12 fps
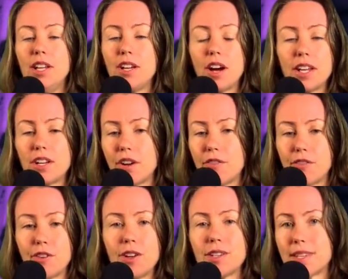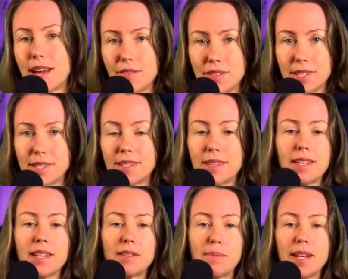You got to go fruit yourself, sister.
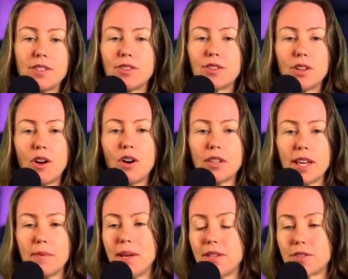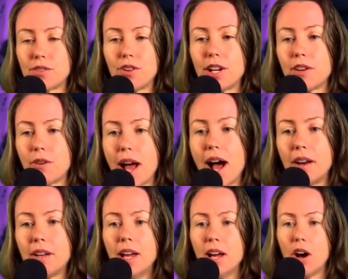It's been too long that you've been screwing around